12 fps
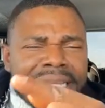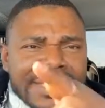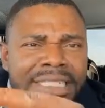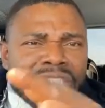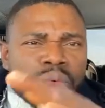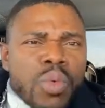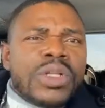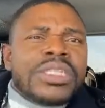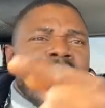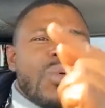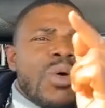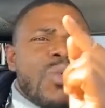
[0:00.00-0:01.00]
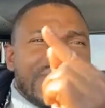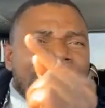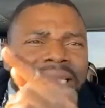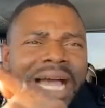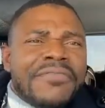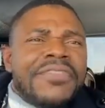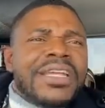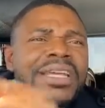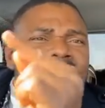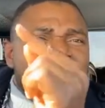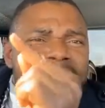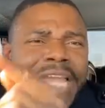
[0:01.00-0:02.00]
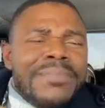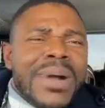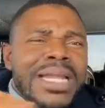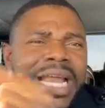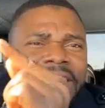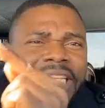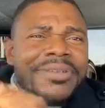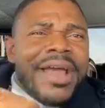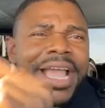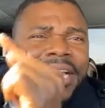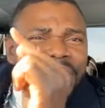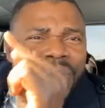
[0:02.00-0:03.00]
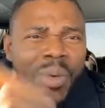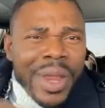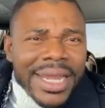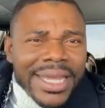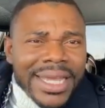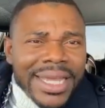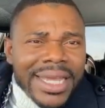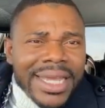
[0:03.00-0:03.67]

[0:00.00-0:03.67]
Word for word: this is what our West African neighbor Nigeria is doing.